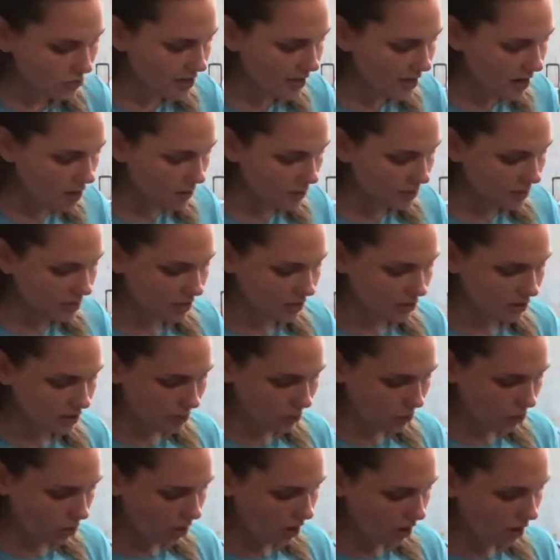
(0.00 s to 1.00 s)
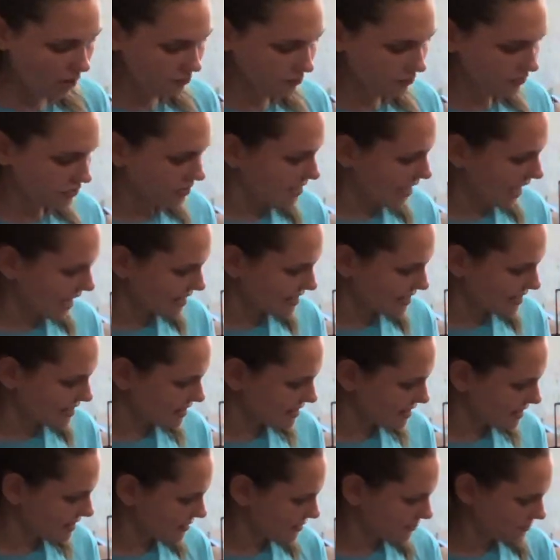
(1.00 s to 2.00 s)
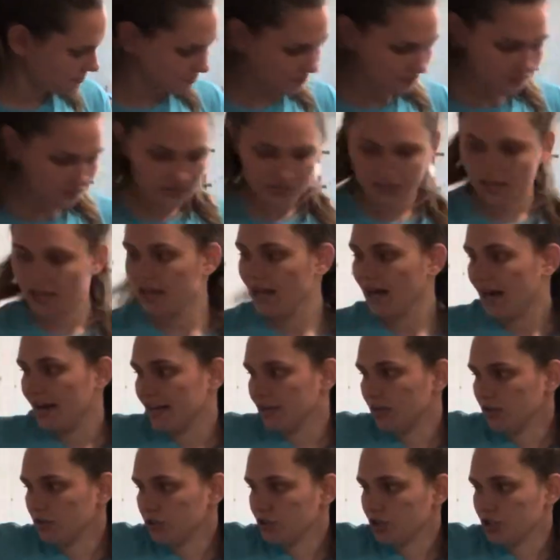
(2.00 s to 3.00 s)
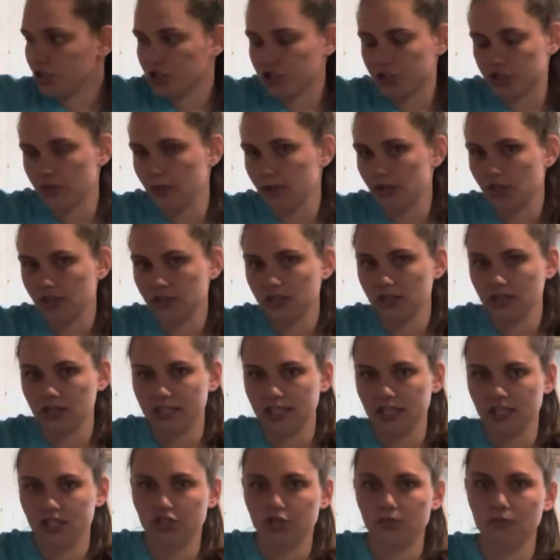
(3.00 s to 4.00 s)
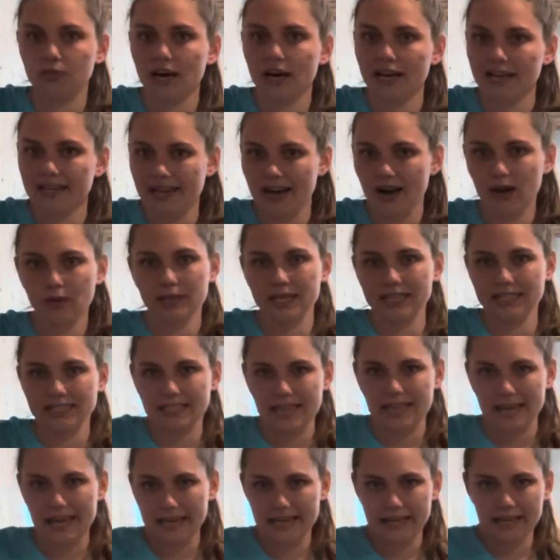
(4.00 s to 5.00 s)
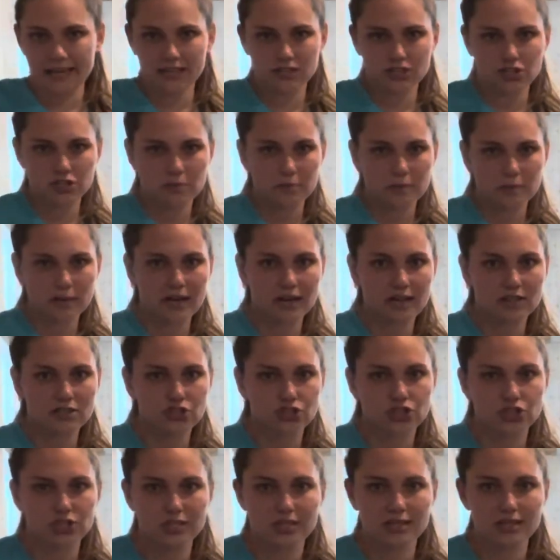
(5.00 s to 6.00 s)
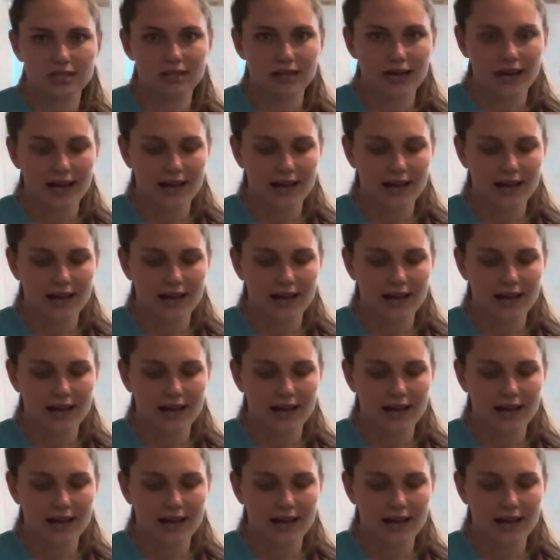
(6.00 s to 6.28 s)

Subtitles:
now I'm gonna clip off, yes. I know she's chewing on the leash, and right now I'm gonna take it just because she's